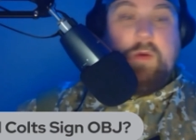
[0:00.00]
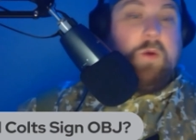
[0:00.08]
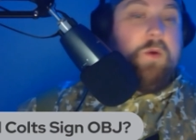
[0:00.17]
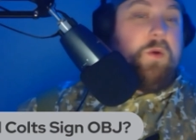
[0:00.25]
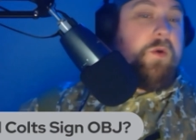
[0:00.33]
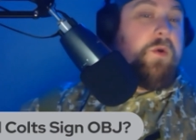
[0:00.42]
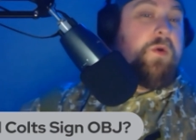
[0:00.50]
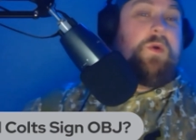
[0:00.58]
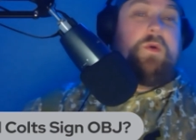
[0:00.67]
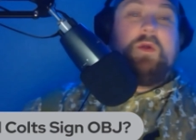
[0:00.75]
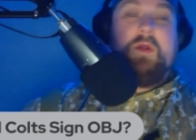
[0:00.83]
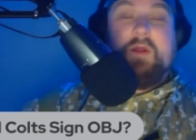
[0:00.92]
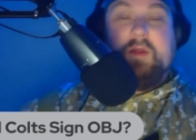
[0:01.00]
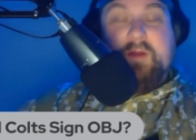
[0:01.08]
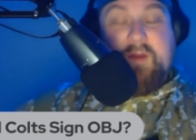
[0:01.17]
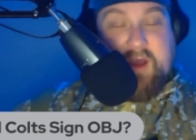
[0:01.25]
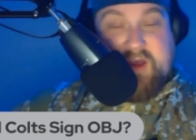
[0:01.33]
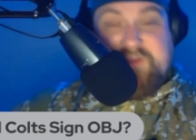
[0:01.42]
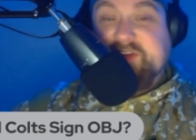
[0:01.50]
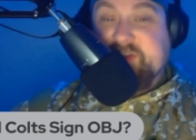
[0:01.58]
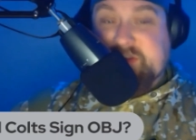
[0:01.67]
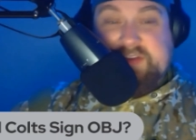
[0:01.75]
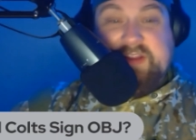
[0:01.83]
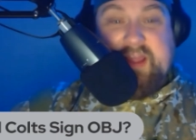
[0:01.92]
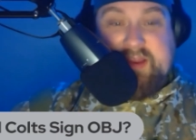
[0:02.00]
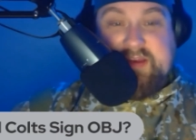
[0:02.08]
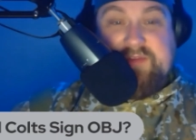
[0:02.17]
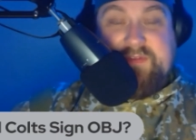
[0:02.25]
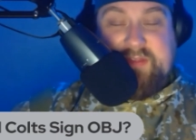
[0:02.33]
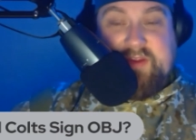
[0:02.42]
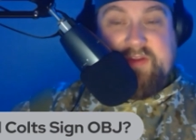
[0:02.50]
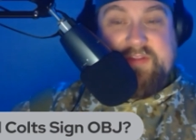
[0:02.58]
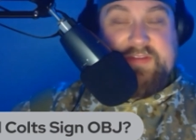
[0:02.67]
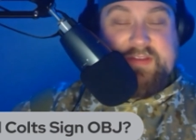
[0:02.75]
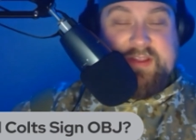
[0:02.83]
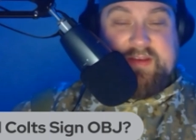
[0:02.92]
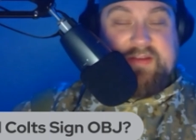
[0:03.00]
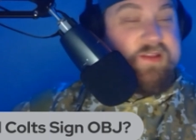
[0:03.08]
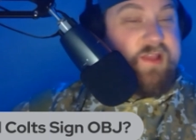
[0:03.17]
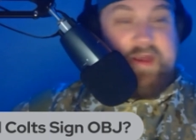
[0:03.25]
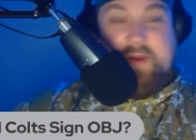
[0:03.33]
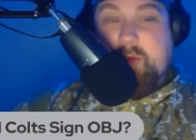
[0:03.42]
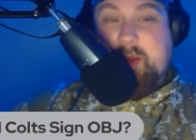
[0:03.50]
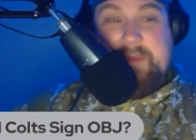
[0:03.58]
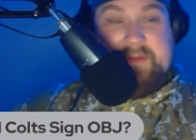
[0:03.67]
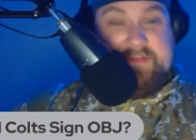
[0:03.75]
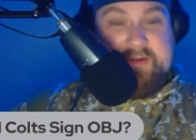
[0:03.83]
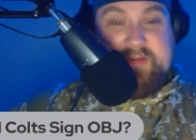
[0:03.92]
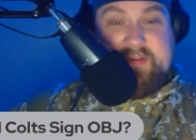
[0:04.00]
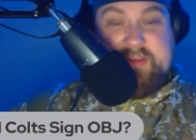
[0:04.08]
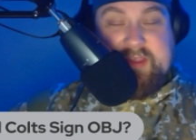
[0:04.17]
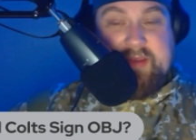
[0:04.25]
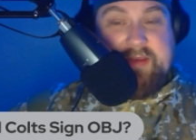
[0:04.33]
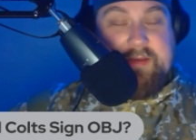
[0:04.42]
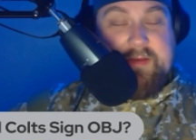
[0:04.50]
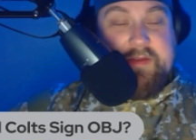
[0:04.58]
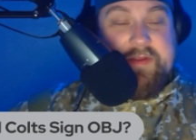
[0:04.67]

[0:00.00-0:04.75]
Whoo, offense looks a lot differently all of a sudden. A lot of weapons all of a sudden.